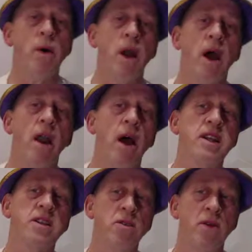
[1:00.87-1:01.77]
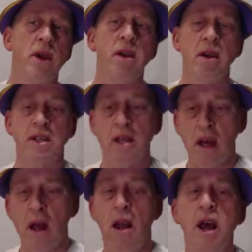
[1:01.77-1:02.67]
I like to do here, is
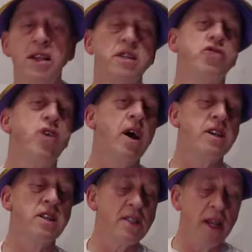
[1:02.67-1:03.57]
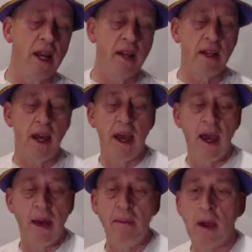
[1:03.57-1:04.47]
I like to try to select a
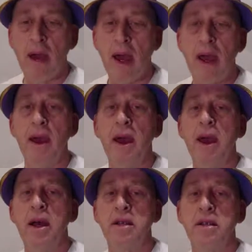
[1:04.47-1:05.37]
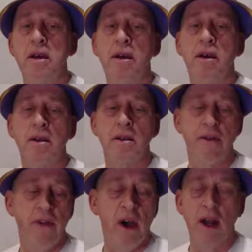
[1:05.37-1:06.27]
game, okay? To
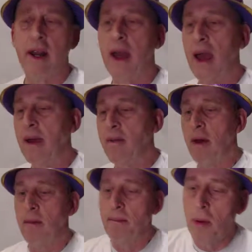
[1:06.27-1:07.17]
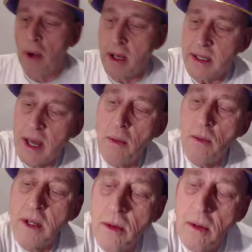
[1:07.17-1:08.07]
find a game, and boy is that
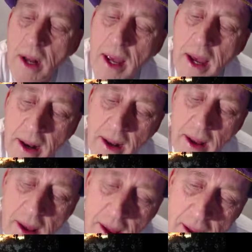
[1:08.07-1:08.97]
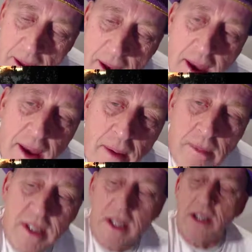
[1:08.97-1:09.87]
whistle loud. Hey,
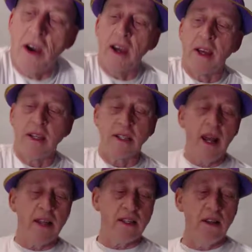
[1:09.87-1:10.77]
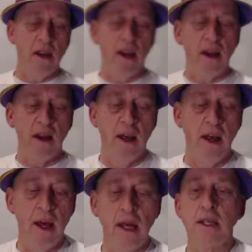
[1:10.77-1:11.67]
Mr. Tiger's loud tonight.
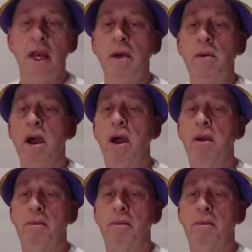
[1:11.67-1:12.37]
So here we go.